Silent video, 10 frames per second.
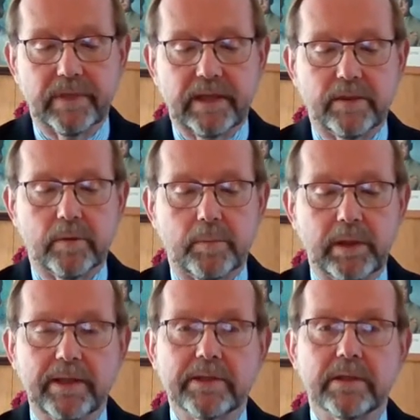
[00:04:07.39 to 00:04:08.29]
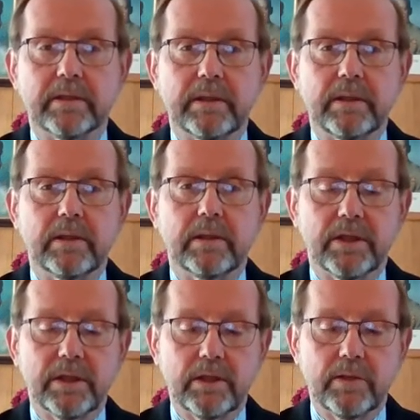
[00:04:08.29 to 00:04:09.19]
and they were placed in the
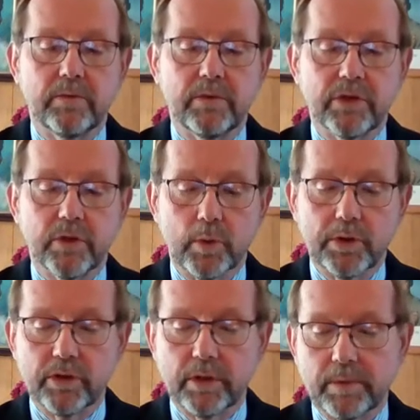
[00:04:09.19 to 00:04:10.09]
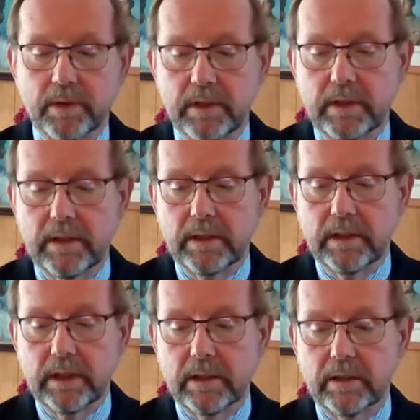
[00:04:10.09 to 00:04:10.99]
continued stewardship
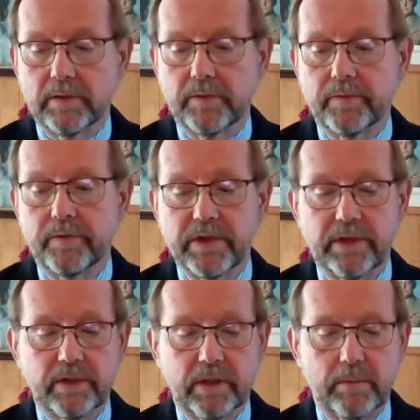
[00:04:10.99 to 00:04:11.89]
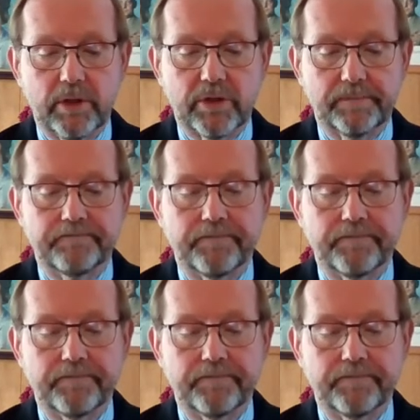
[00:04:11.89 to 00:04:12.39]
of the Sentencing Commission.